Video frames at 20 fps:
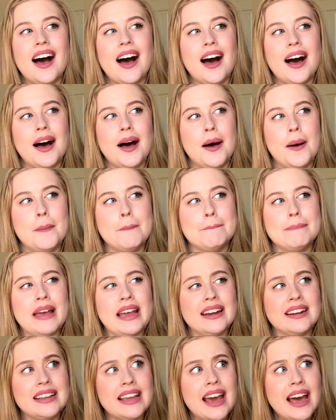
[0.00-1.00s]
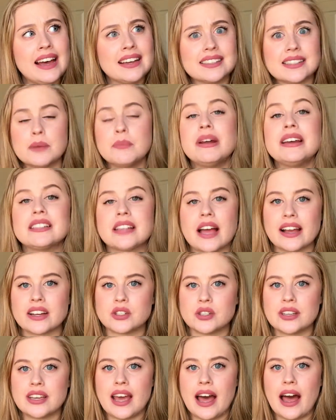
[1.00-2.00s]
And yeah, some days
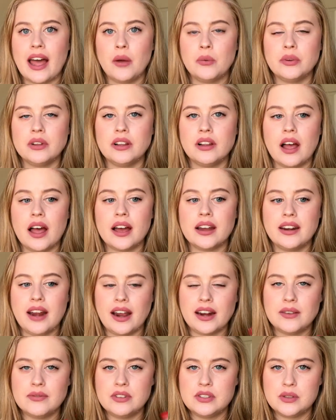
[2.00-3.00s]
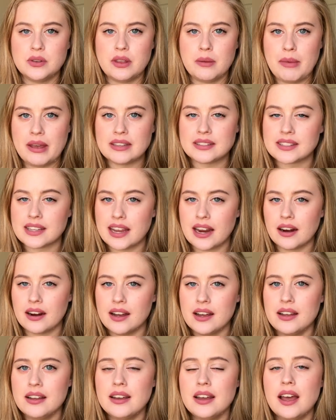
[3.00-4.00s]
actually I will not even do the
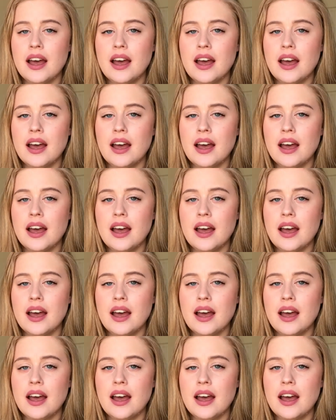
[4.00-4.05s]
mascara.